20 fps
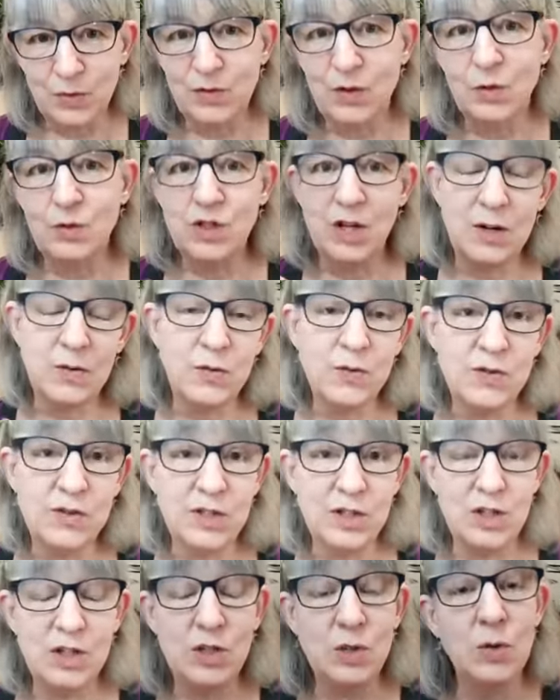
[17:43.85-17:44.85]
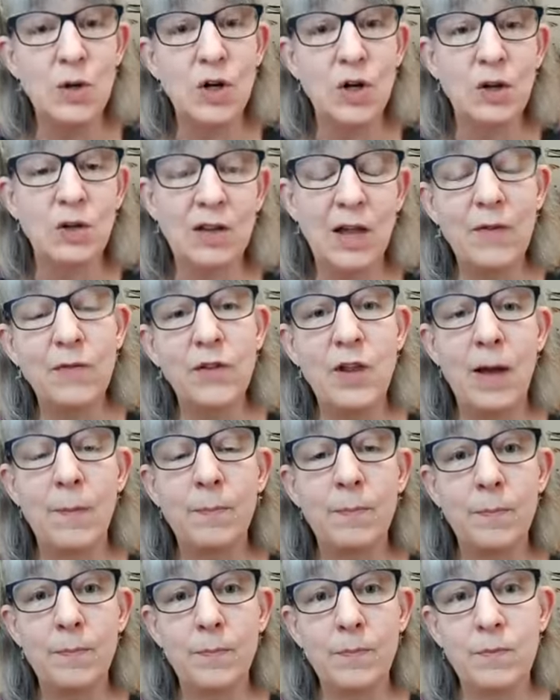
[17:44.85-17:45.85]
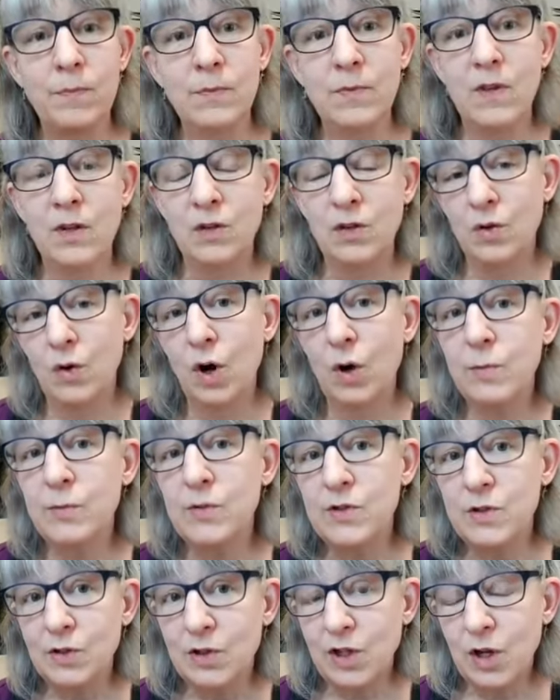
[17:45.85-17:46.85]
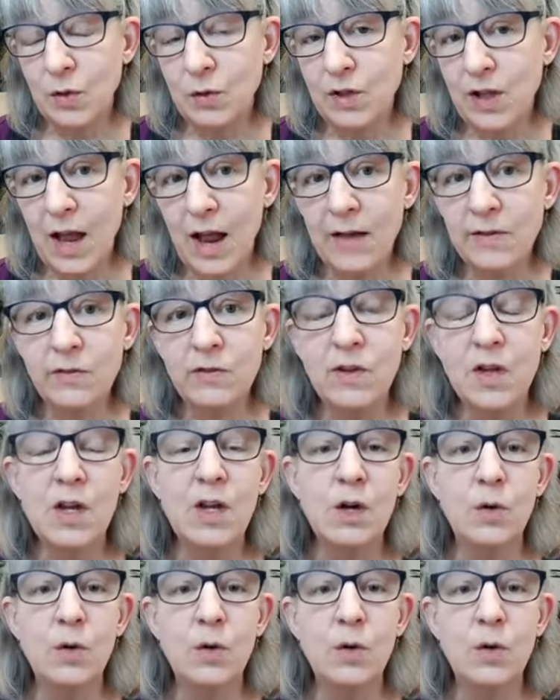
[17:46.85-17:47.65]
So Jennifer's going to do her level up your home studio class,